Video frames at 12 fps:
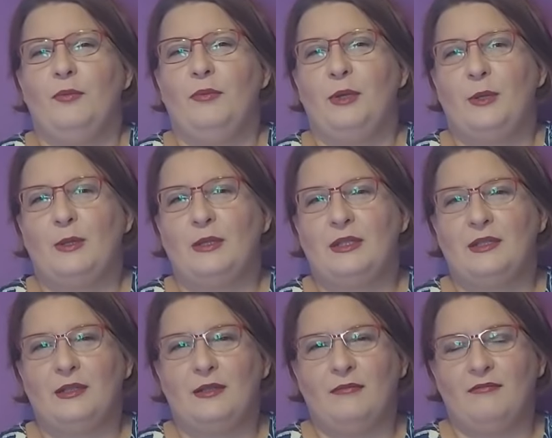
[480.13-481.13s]
because
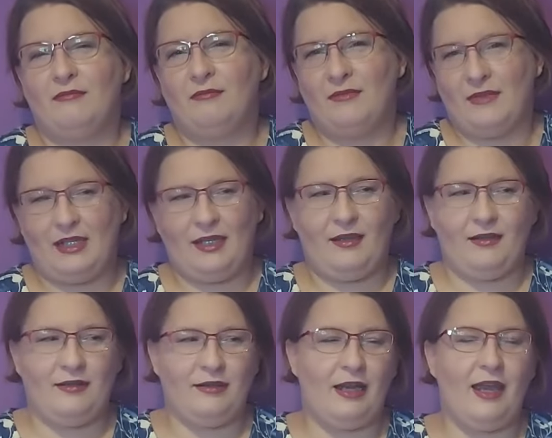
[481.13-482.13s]
like
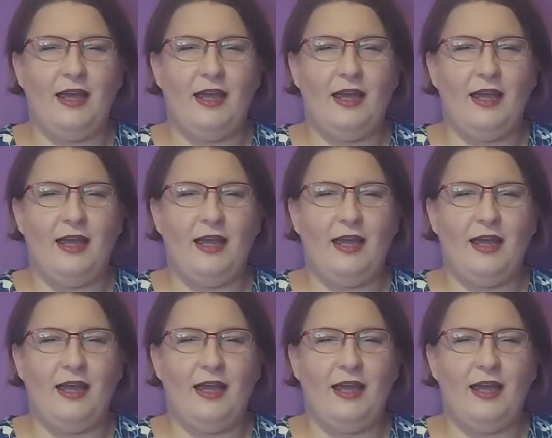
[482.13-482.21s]
I